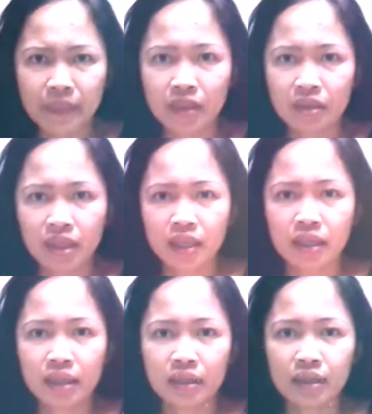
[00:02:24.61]

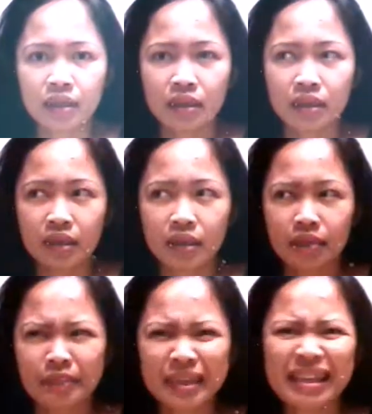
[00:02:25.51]
melted
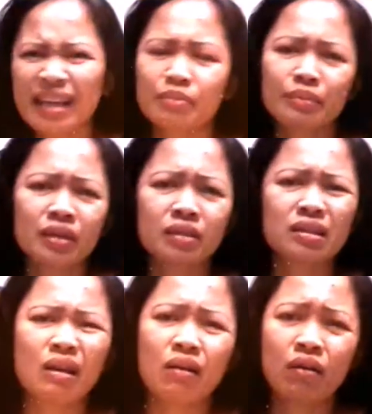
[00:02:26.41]
but not
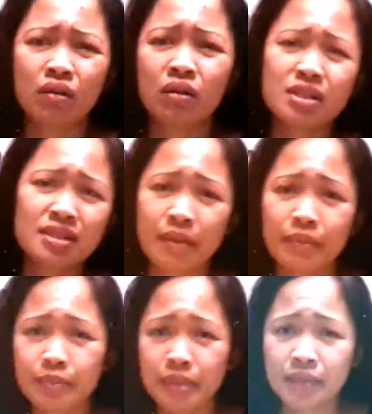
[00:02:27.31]
melt all
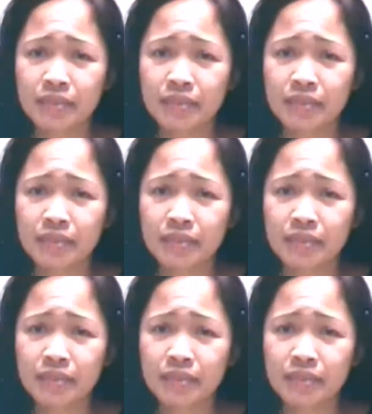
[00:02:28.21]
some of